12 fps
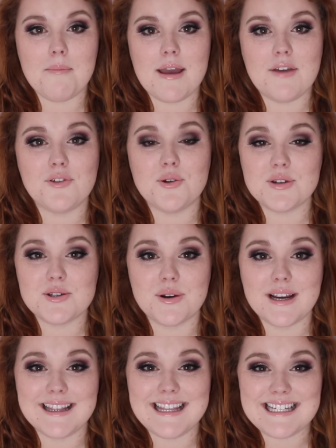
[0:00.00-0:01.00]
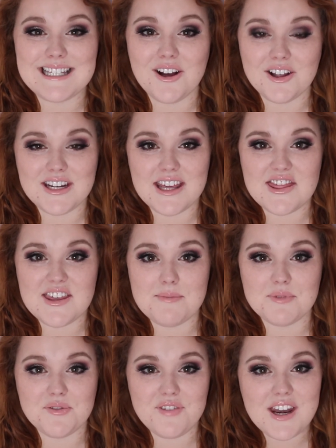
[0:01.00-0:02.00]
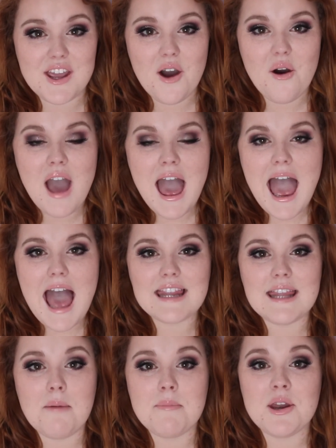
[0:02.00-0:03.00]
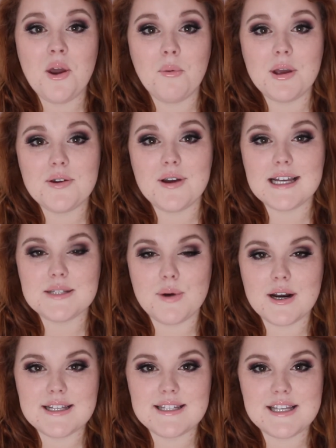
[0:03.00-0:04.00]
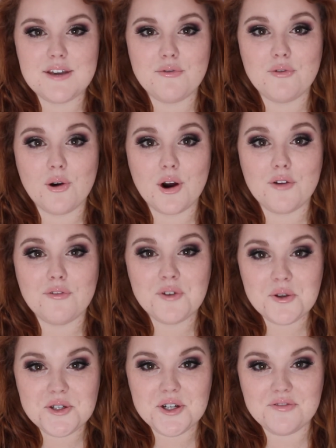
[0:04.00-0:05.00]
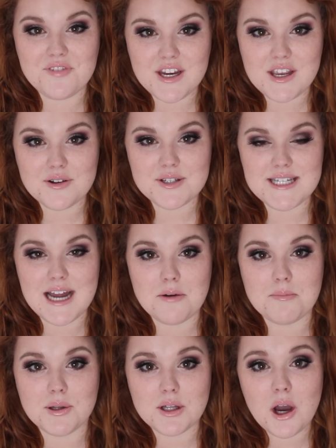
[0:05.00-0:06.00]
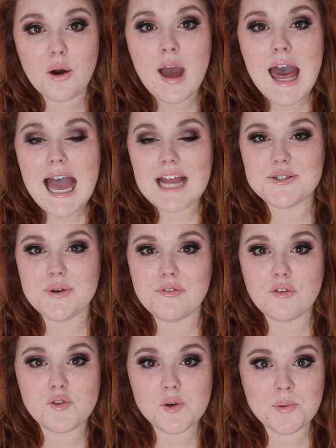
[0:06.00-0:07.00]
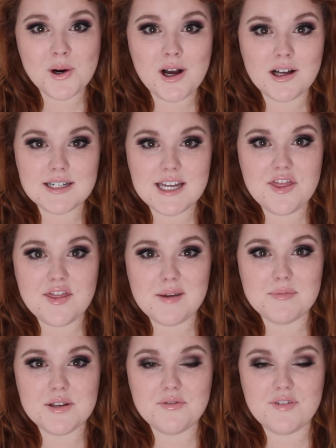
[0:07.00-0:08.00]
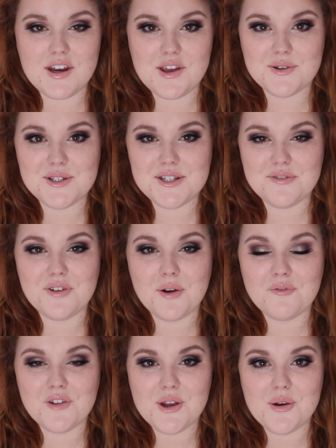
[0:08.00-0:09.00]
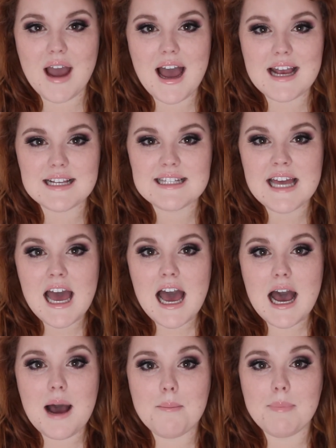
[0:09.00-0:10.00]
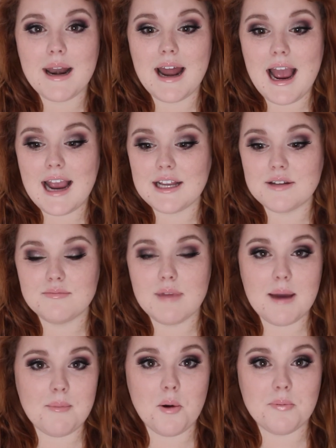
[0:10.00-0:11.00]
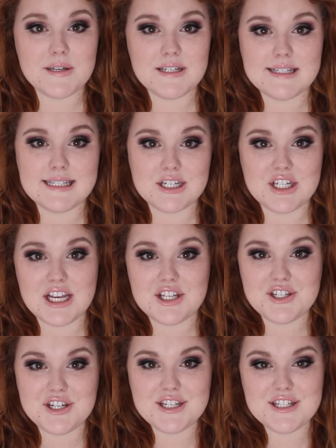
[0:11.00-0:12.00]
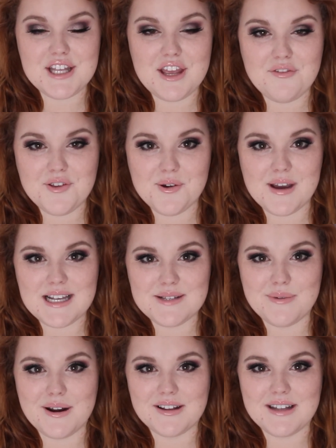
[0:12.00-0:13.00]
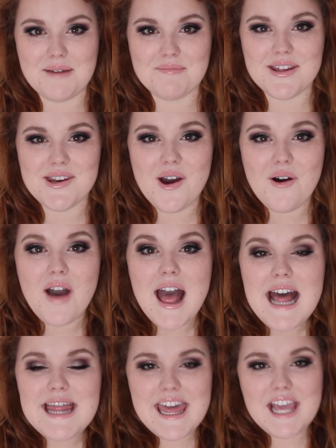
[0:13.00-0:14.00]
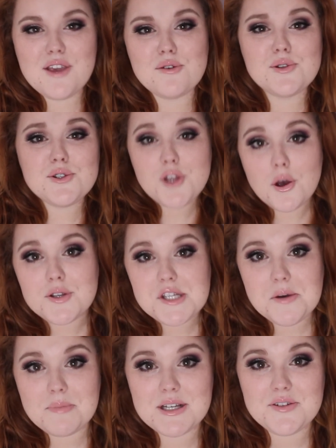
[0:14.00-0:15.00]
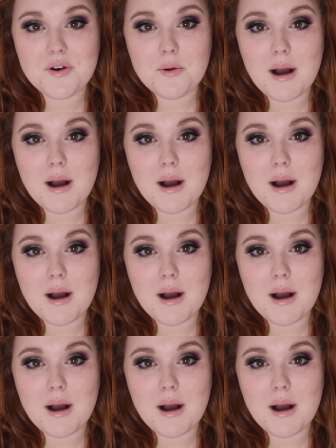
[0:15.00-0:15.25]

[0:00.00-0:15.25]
if you enjoyed this holiday themed video, and let me know what you guys want to see for future videos down below. I do have a few more holiday themed videos to film for you guys, but I am open to suggestions if you guys want to let me know. Thank you so much for